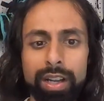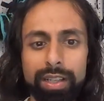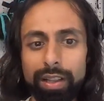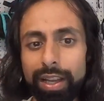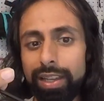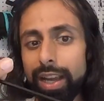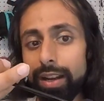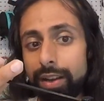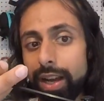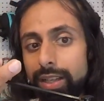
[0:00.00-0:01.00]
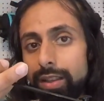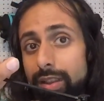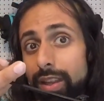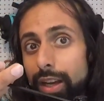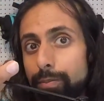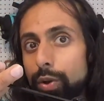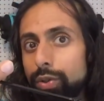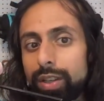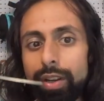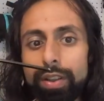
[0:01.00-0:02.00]
to like get a nice thick
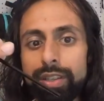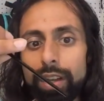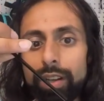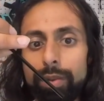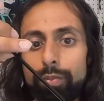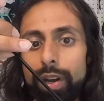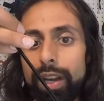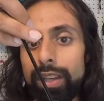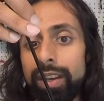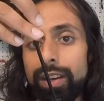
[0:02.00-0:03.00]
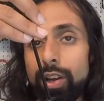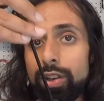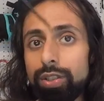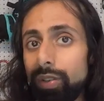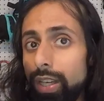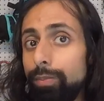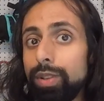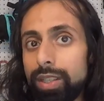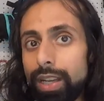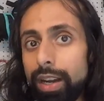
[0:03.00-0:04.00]
bolt in there that's not going to break, and then also keep the
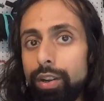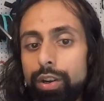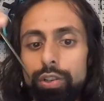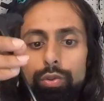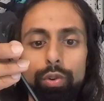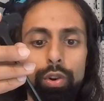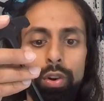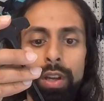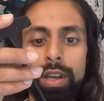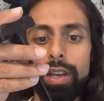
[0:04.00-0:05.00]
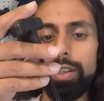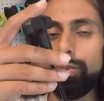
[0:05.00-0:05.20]
standard tool so we